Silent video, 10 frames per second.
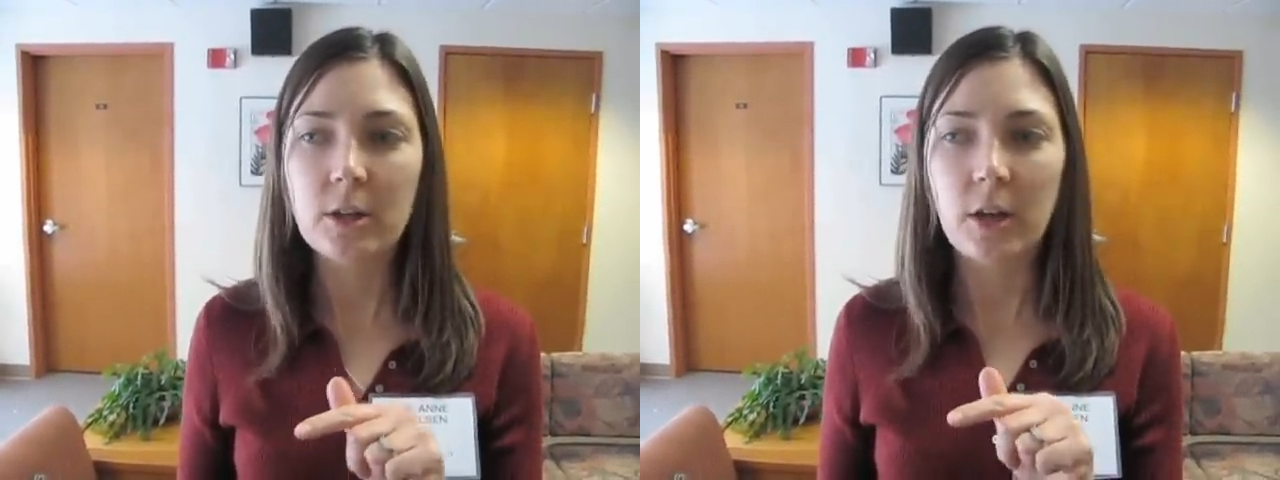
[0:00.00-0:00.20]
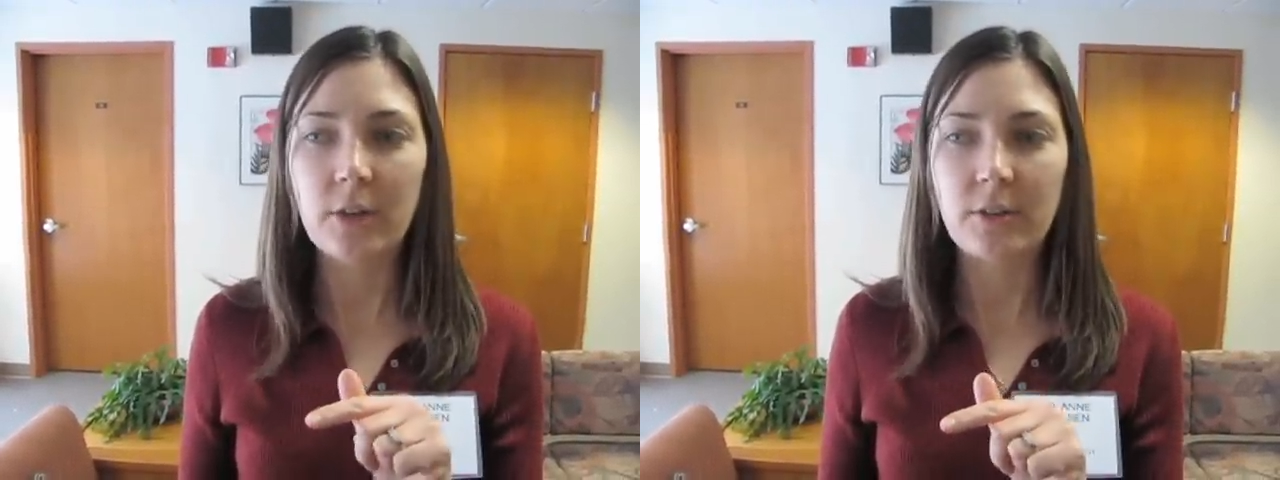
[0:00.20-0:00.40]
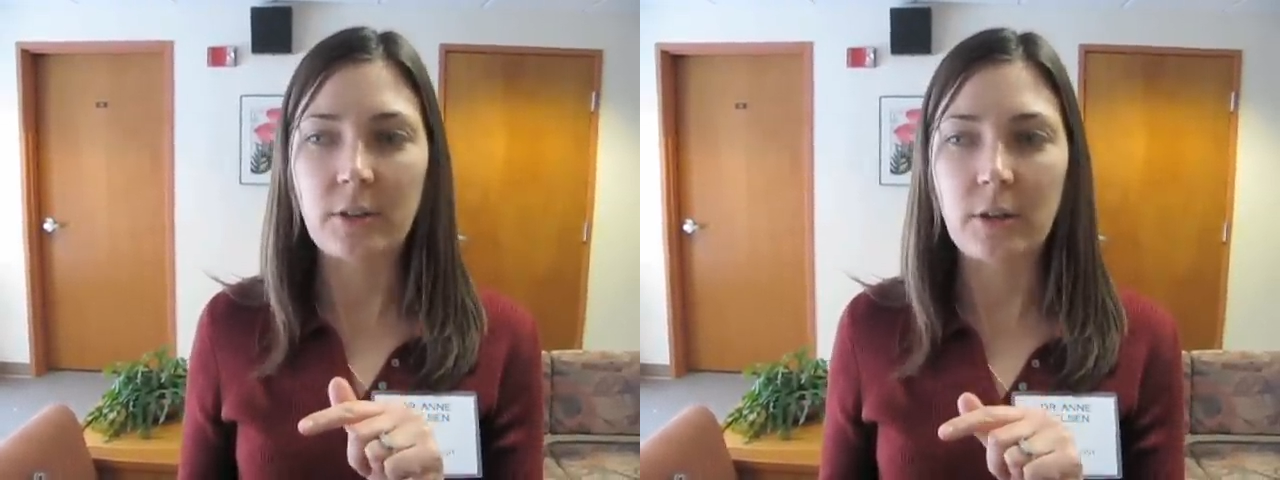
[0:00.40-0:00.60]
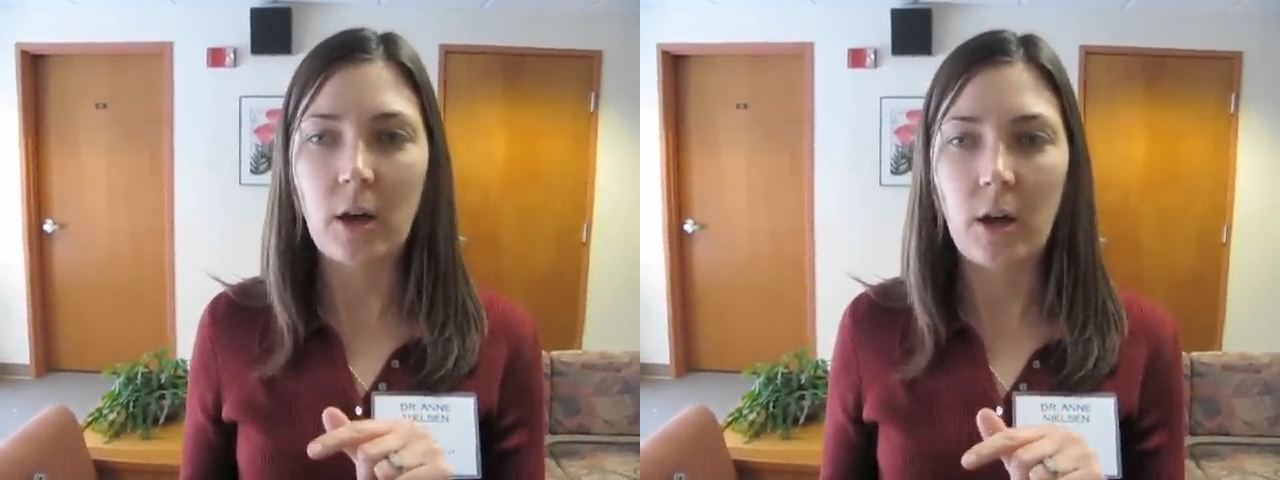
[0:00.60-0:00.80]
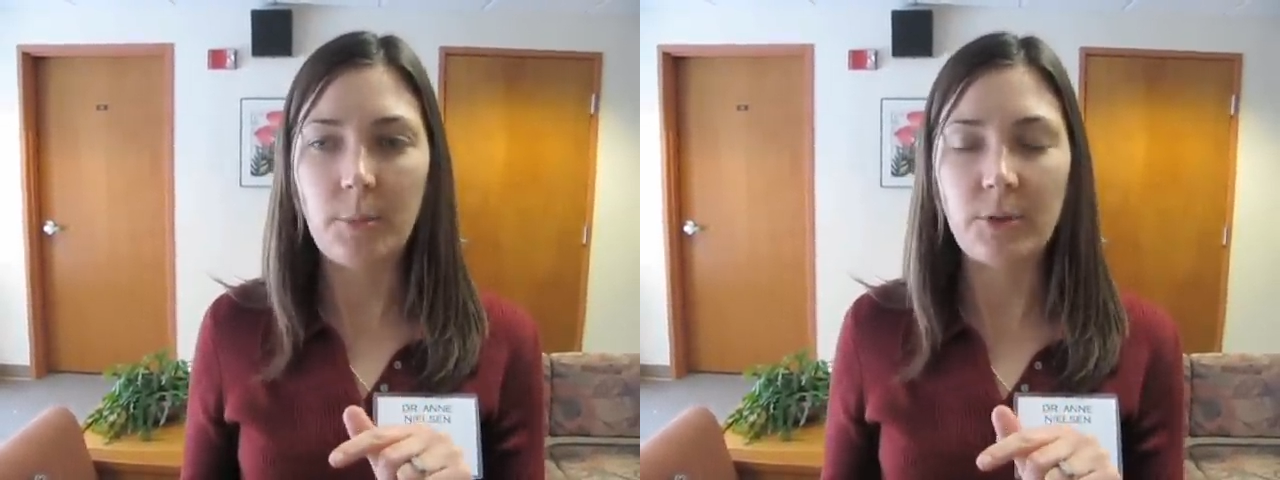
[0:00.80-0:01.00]
causing
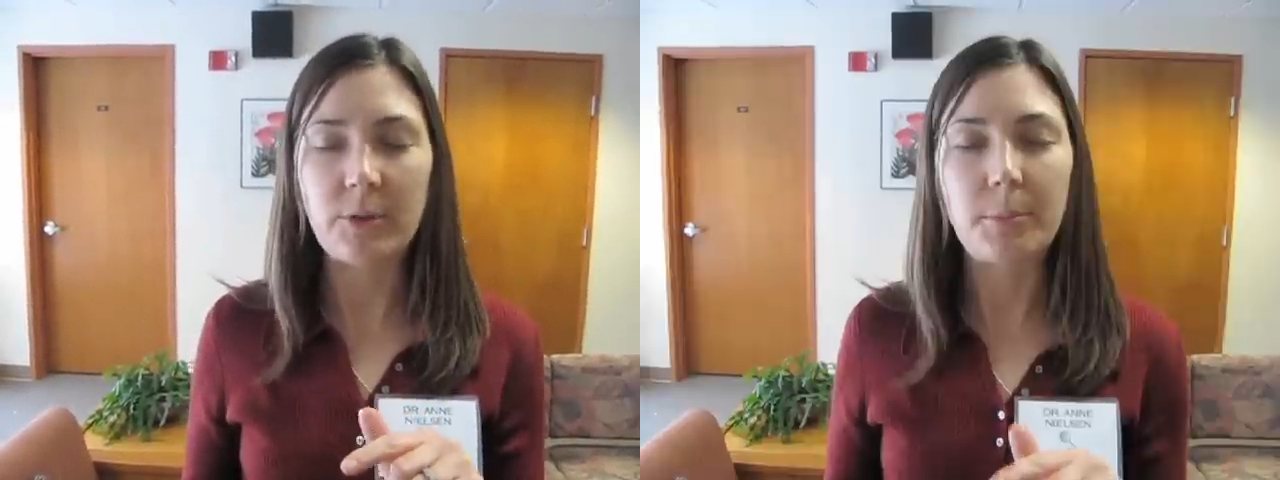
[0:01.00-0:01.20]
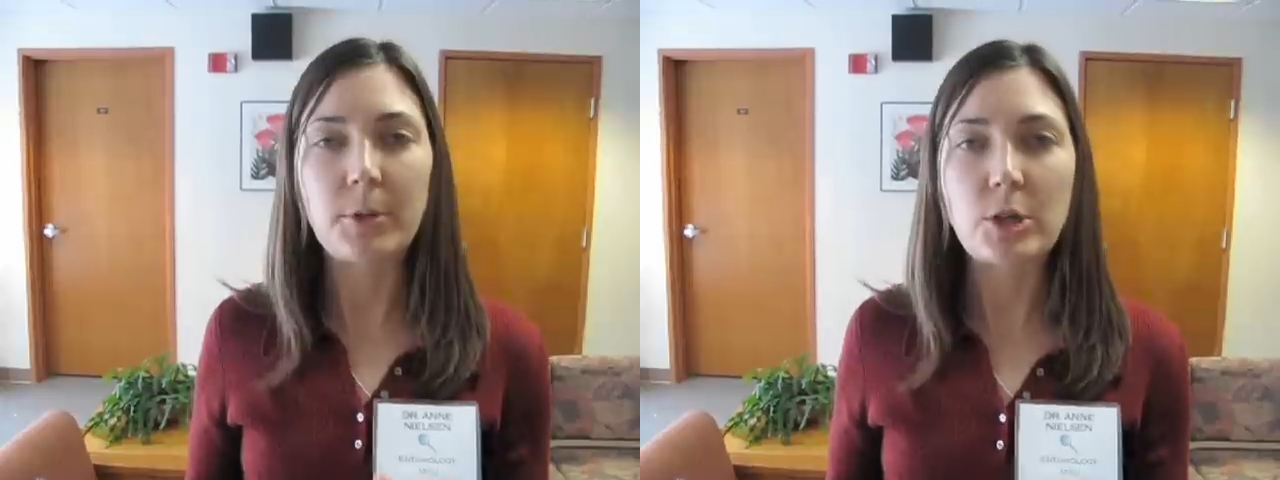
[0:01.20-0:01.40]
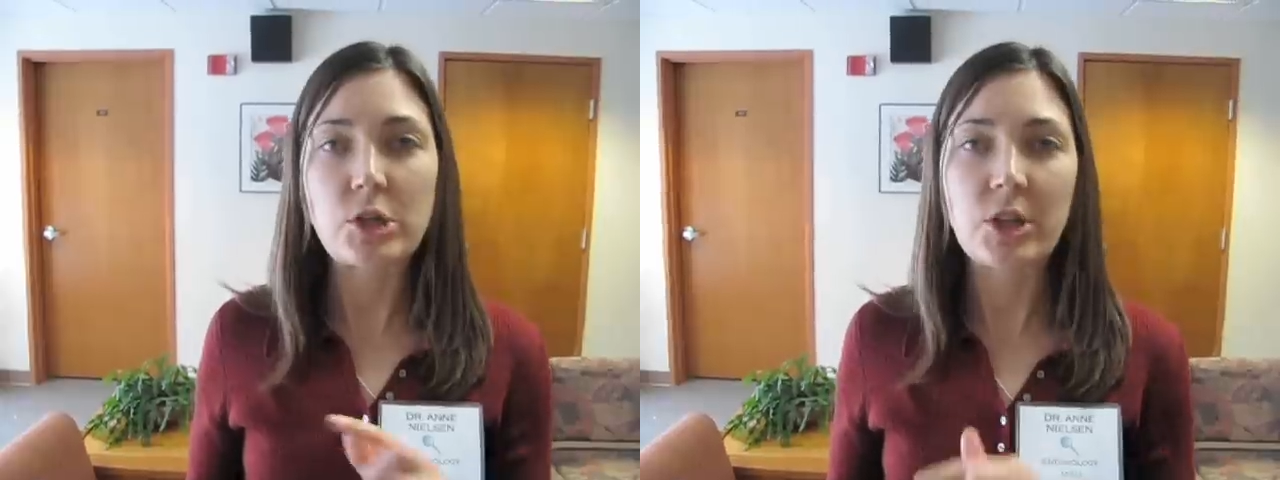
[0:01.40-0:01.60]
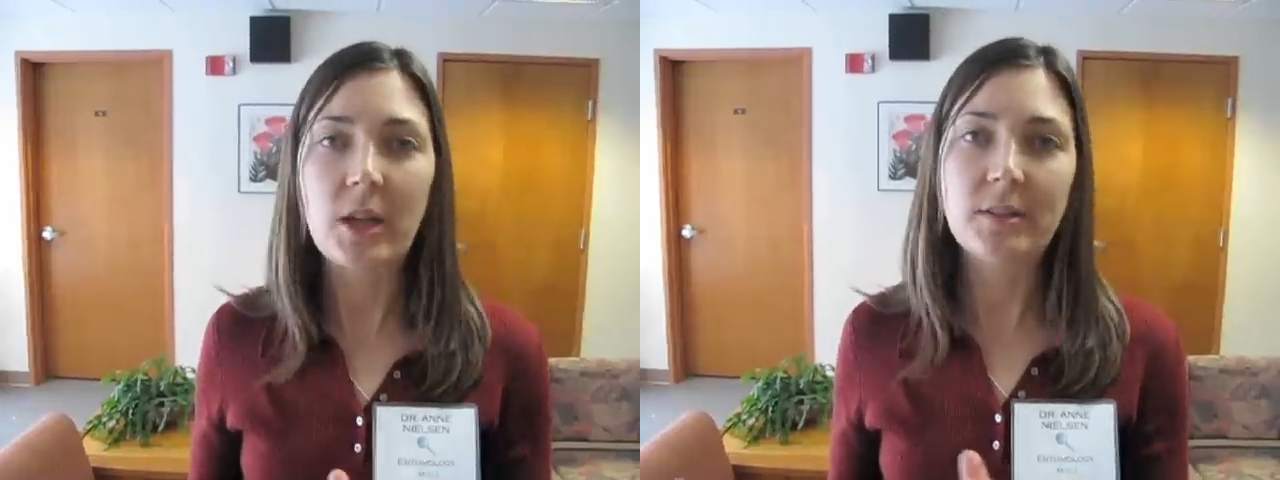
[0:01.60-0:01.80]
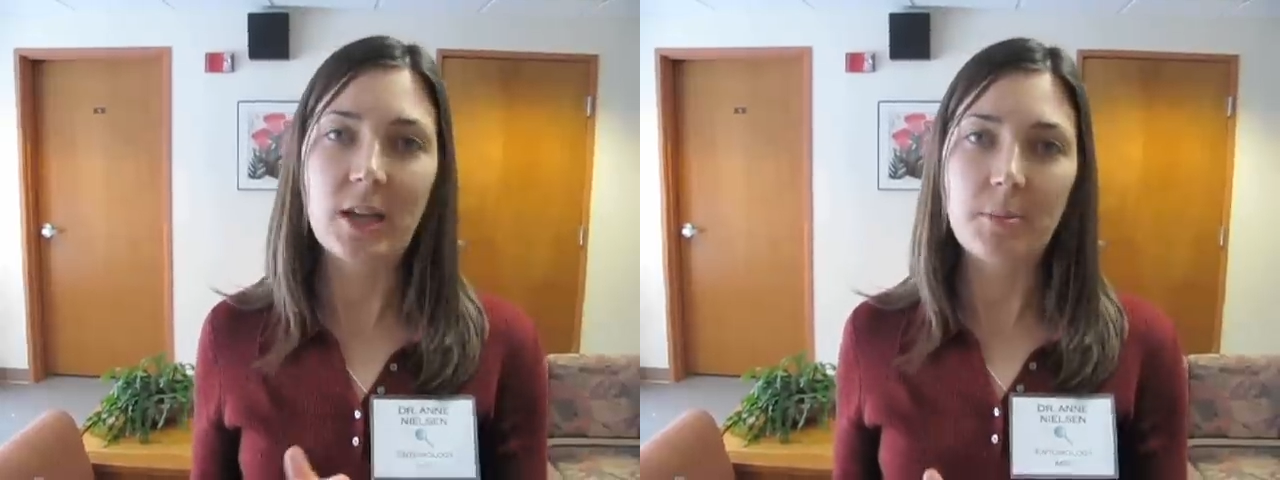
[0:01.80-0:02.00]
almost a
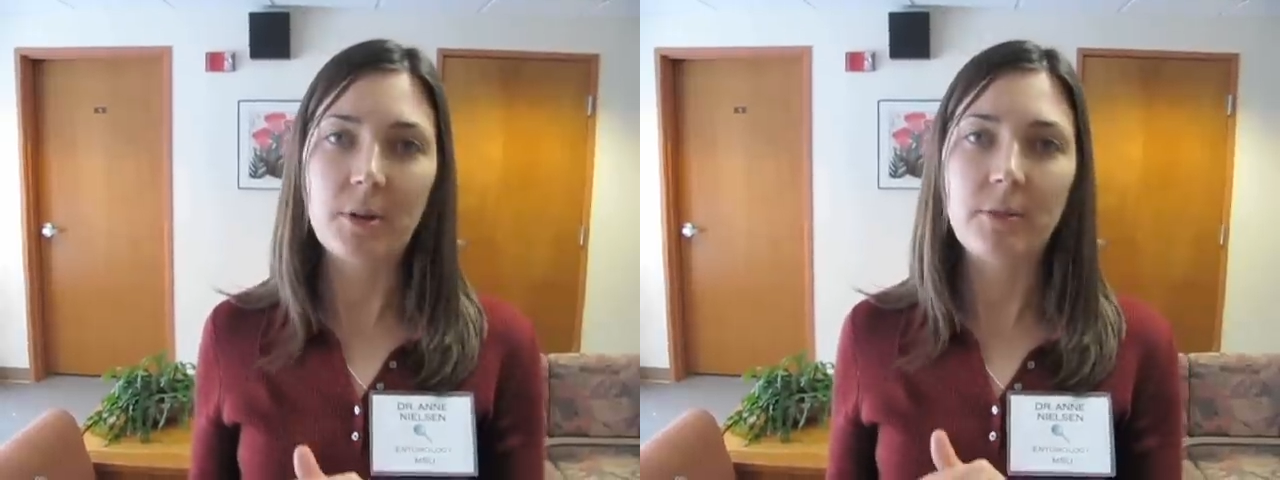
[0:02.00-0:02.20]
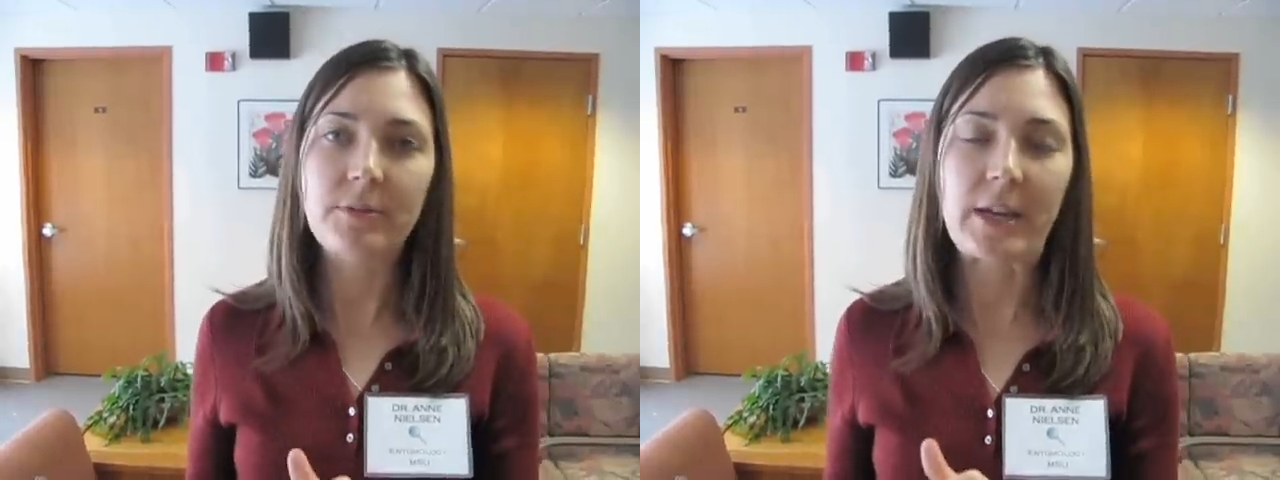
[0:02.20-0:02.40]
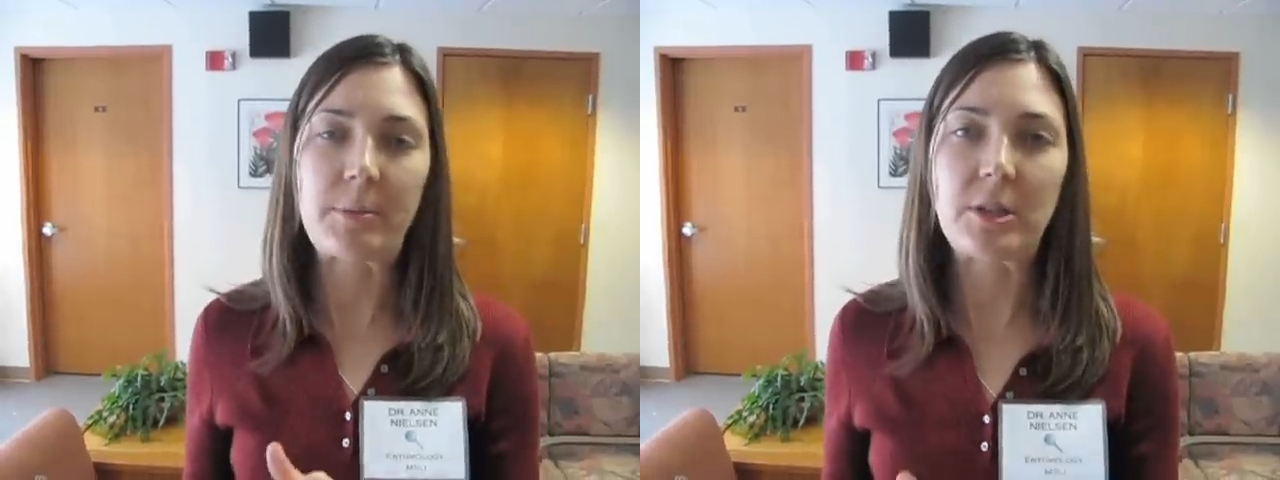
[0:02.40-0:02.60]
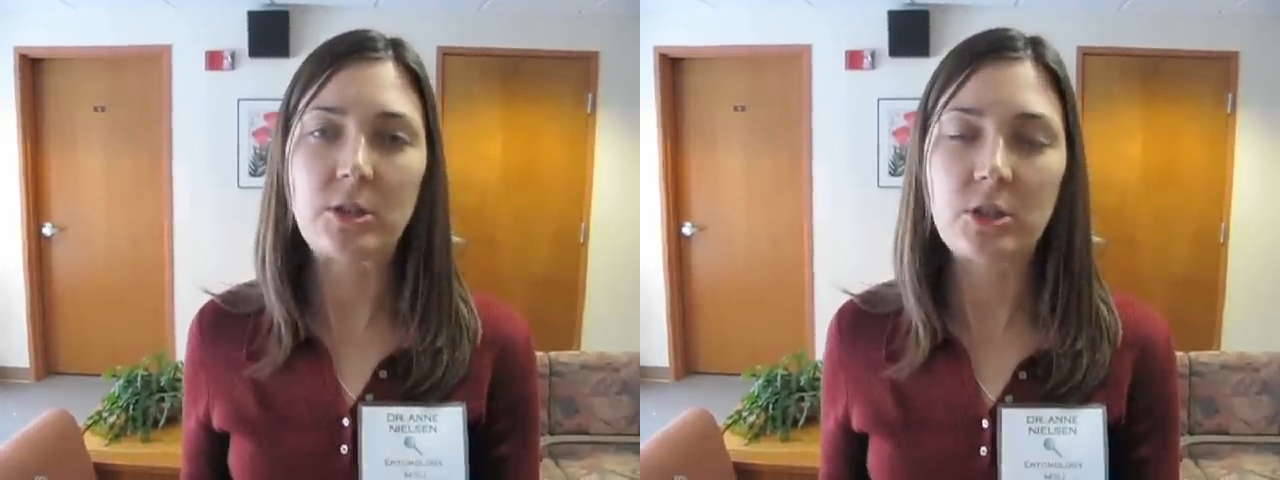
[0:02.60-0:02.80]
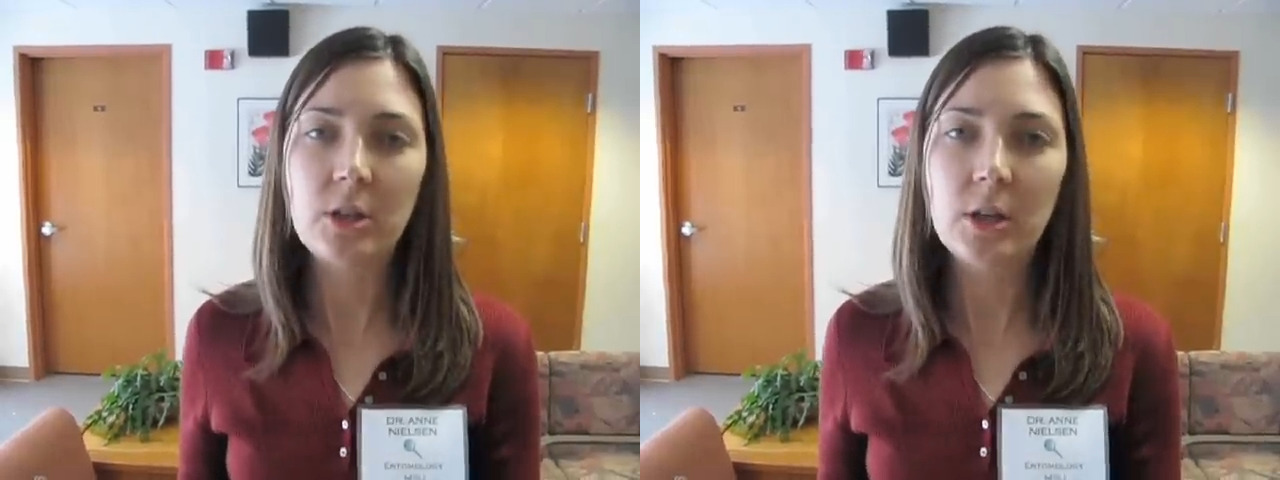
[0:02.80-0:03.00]
birdshot type of damage.